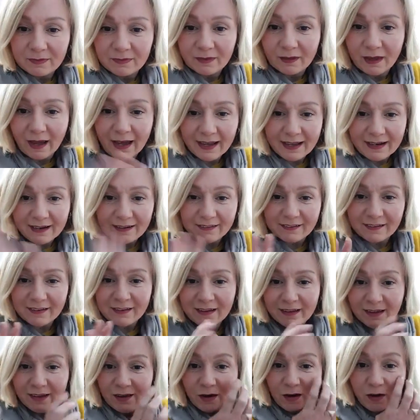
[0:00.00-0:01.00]
Hi Alison.
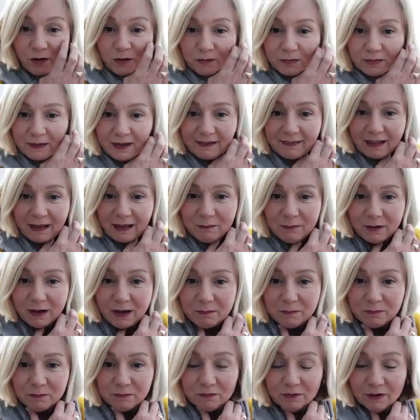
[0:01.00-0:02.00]
Oh, thanks Emma.
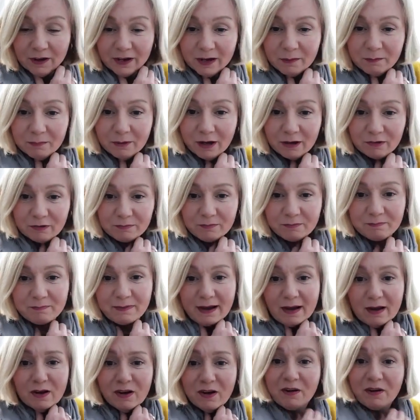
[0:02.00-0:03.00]
I'm fine apart from
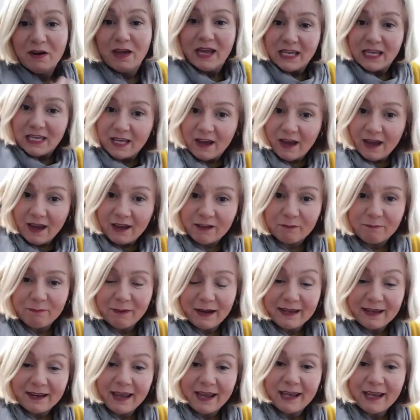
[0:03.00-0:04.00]
oh yes,
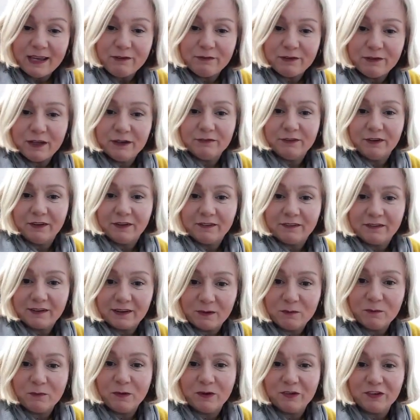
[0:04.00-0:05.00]
bad hay fever.
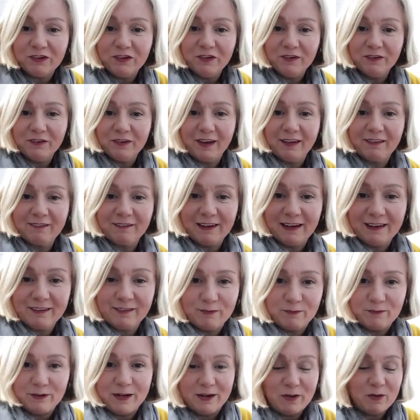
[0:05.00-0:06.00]
Still watching you. Nice glass
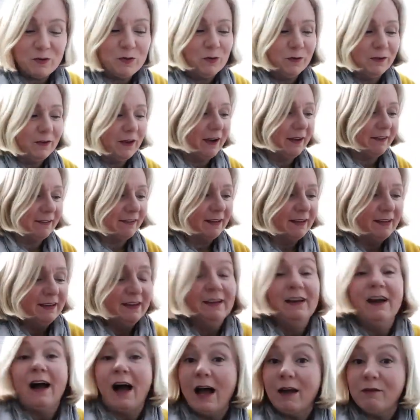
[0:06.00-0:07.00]
of red. Oh, nice.
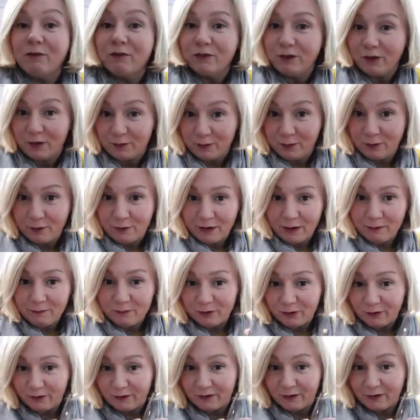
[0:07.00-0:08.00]
I've got the grape
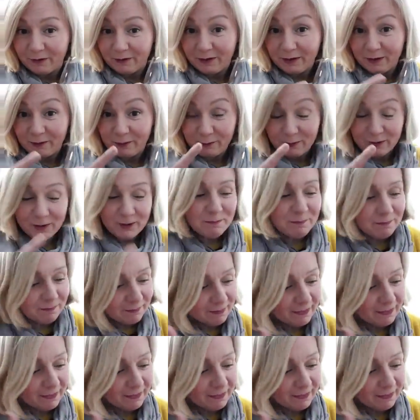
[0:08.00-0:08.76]
juice going as well.